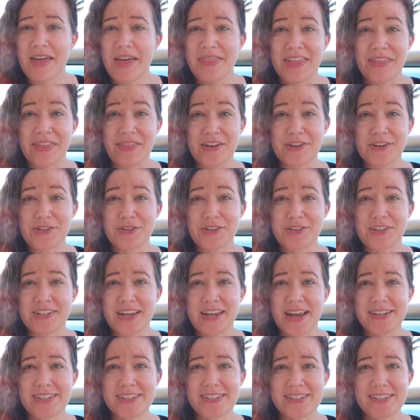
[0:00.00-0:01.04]
Then they do the
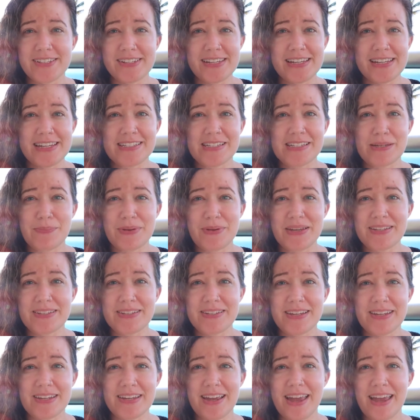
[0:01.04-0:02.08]
test, easy
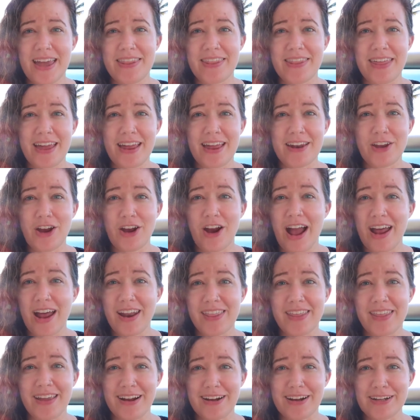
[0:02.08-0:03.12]
peasy, and then you're out
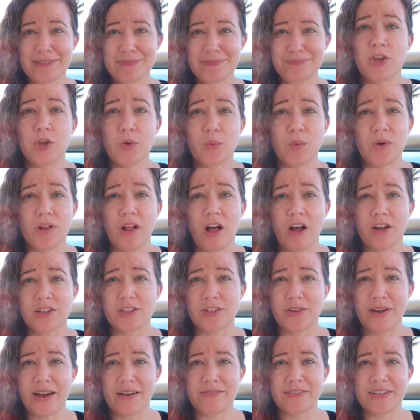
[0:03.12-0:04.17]
of there. You will
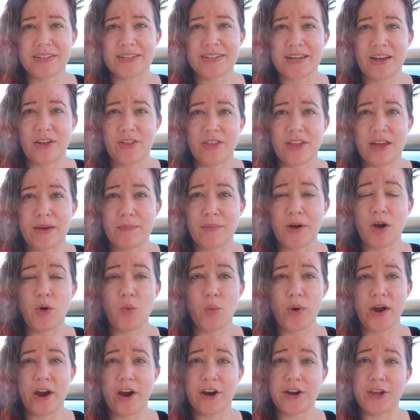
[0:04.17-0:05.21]
also have to tell them
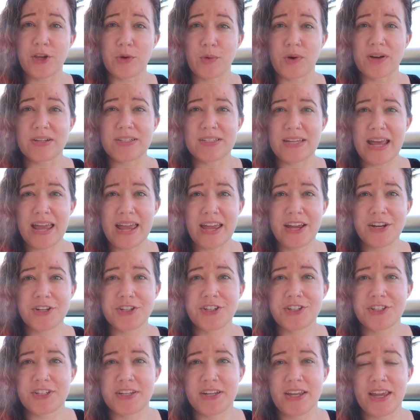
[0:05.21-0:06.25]
where you are staying
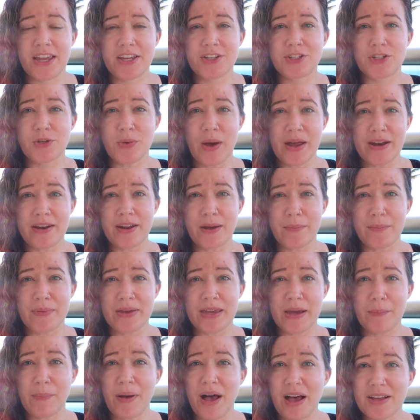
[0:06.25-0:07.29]
just in case you end up
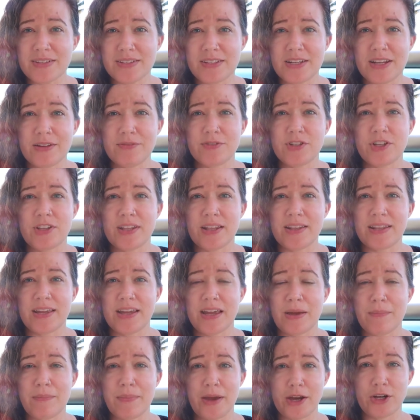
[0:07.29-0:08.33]
being positive so that they
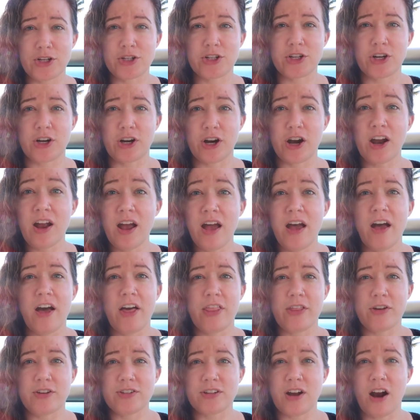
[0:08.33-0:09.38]
can make sure
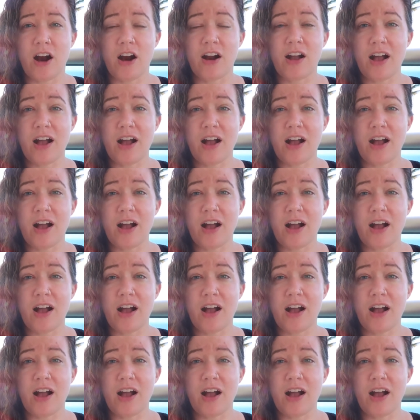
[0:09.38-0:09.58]
others are